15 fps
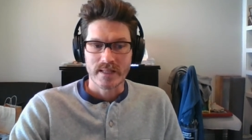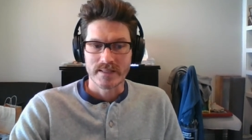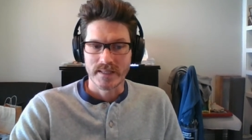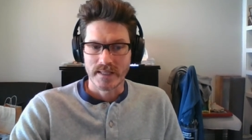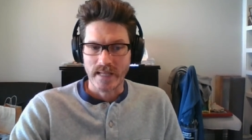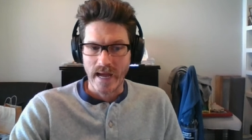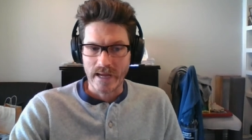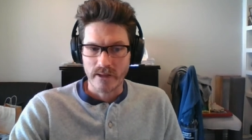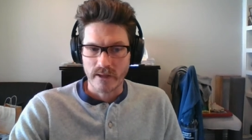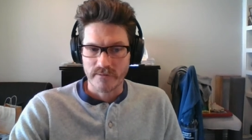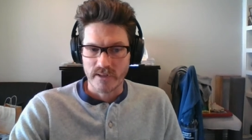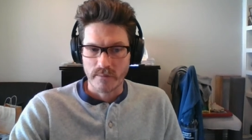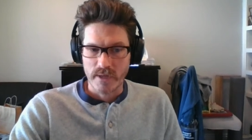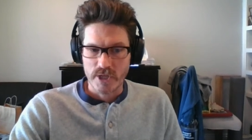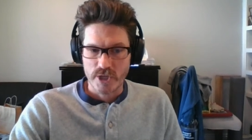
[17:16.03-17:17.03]
Denial of
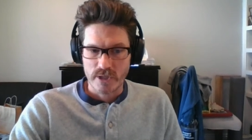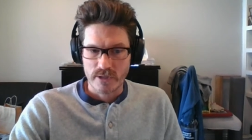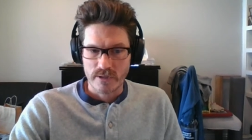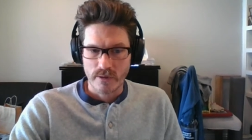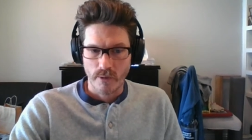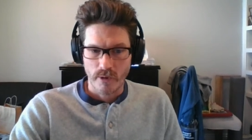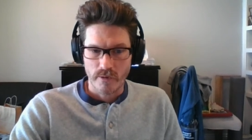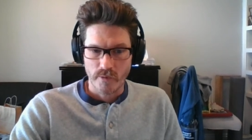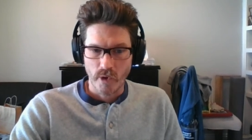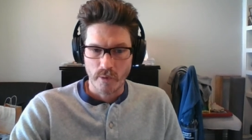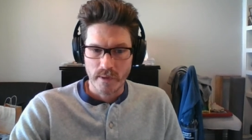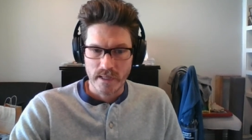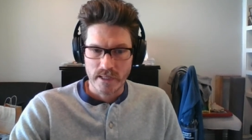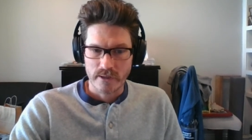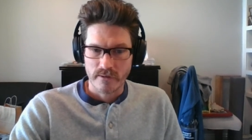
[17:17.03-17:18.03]
admission or
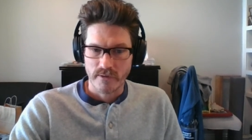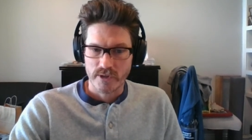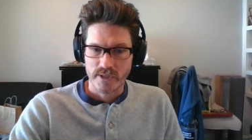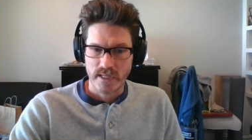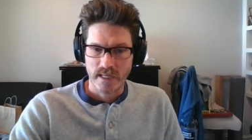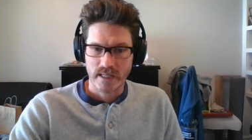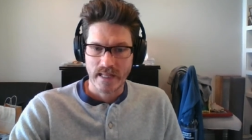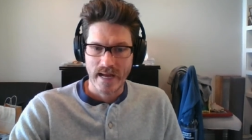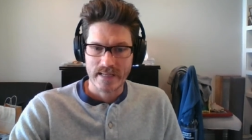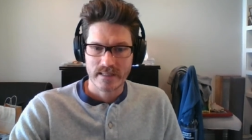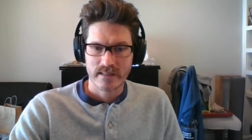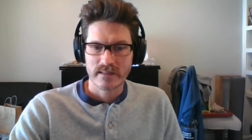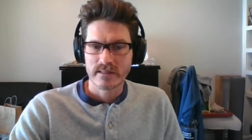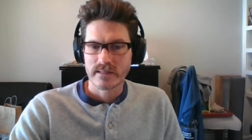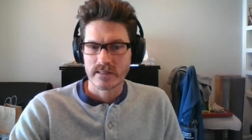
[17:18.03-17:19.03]
enrollment in university
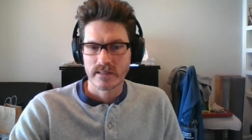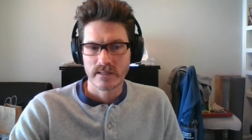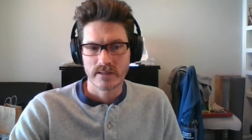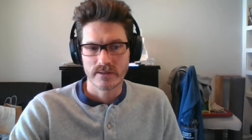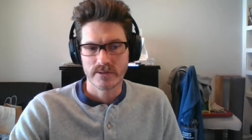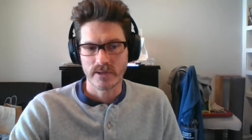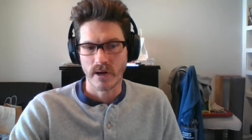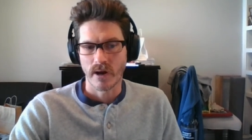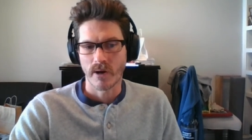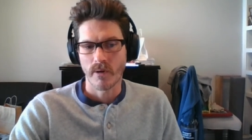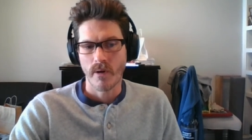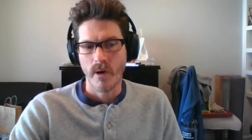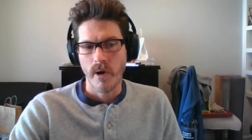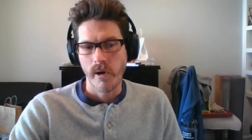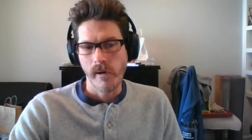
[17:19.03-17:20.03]
classes.
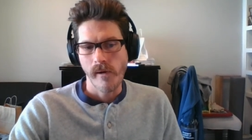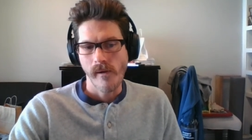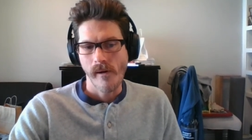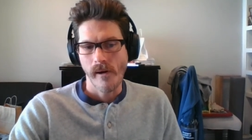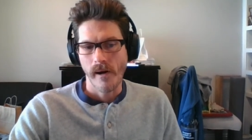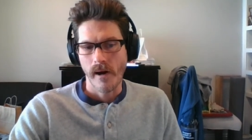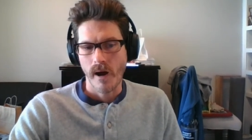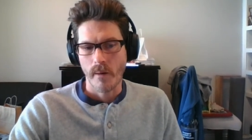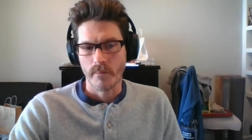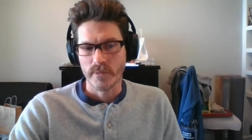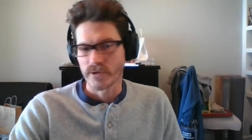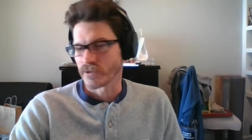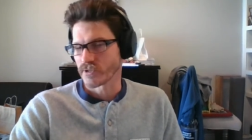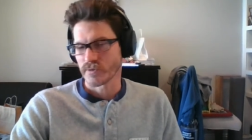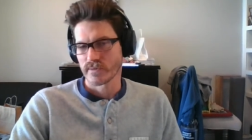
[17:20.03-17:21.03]
So um,
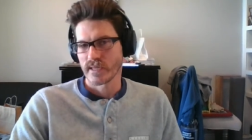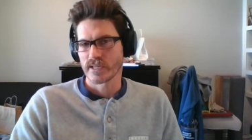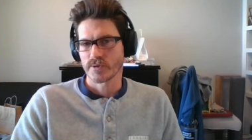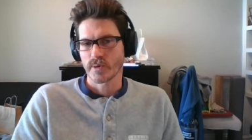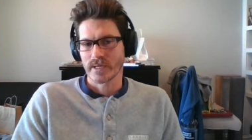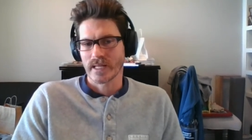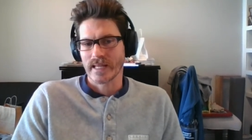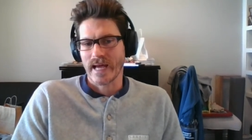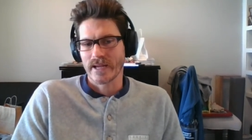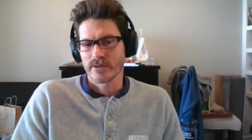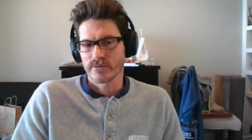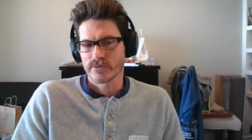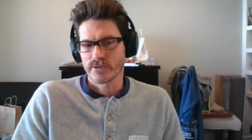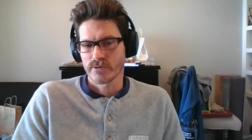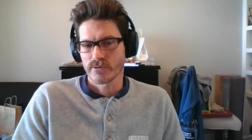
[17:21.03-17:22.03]
you just they just wouldn't allow
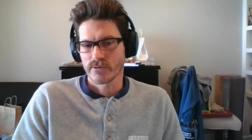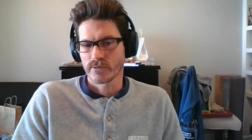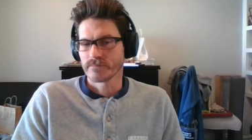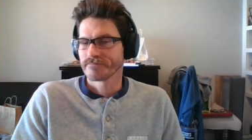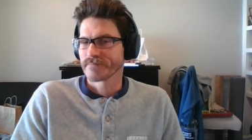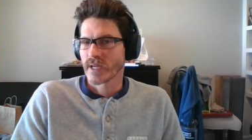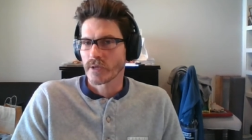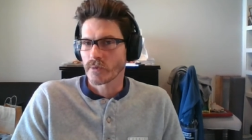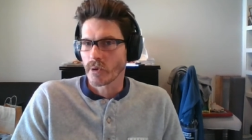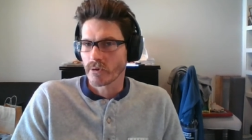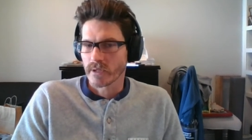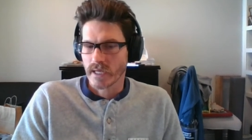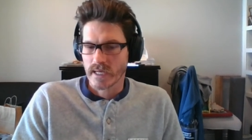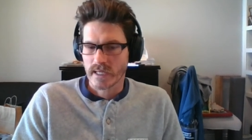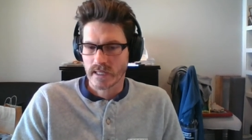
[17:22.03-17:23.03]
you to
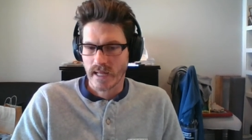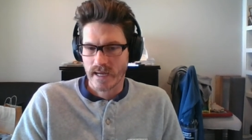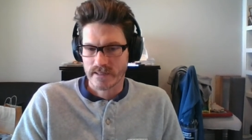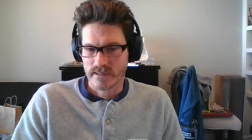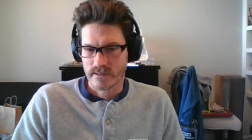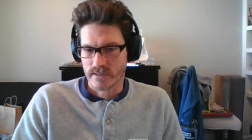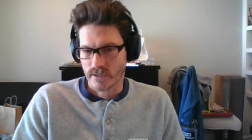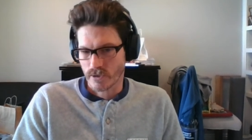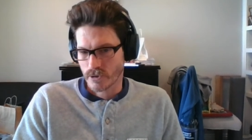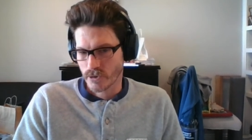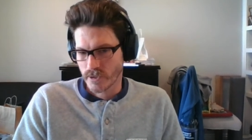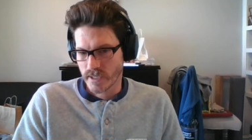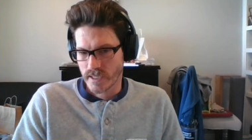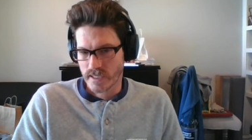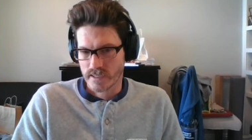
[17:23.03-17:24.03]
enroll in any classes,
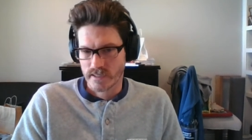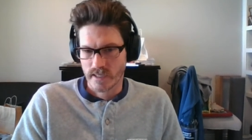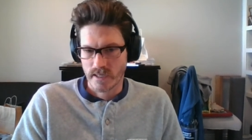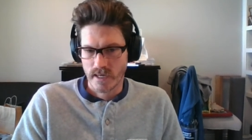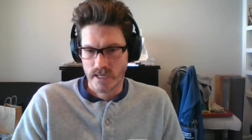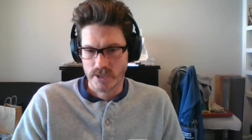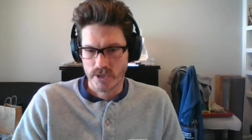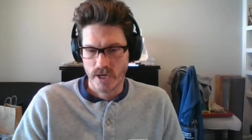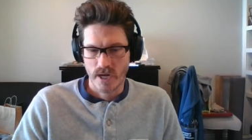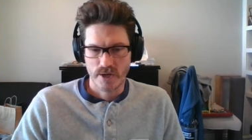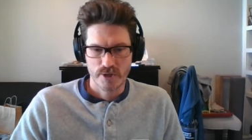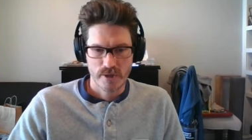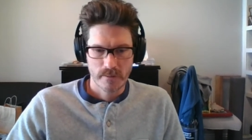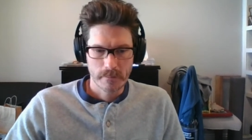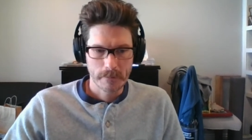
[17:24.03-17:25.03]
including extended
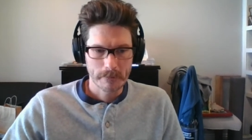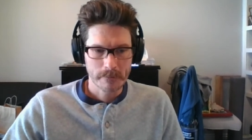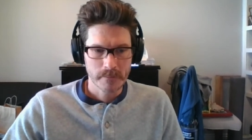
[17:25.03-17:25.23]
education.